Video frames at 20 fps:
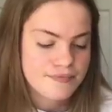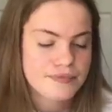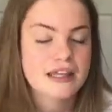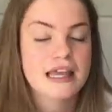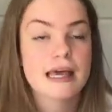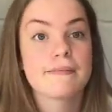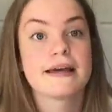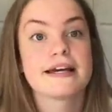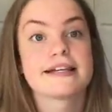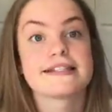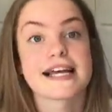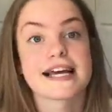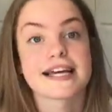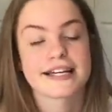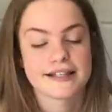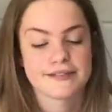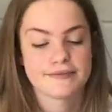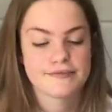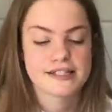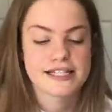Give me a
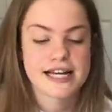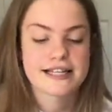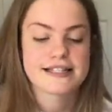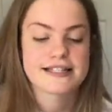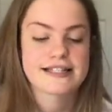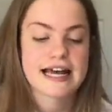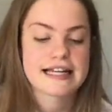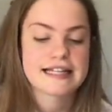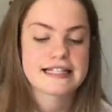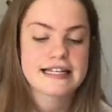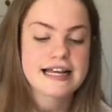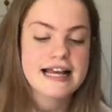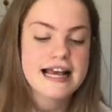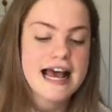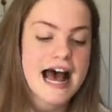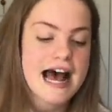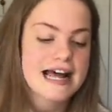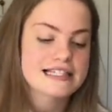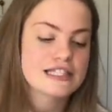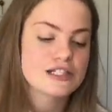second, Dad said,
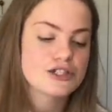as he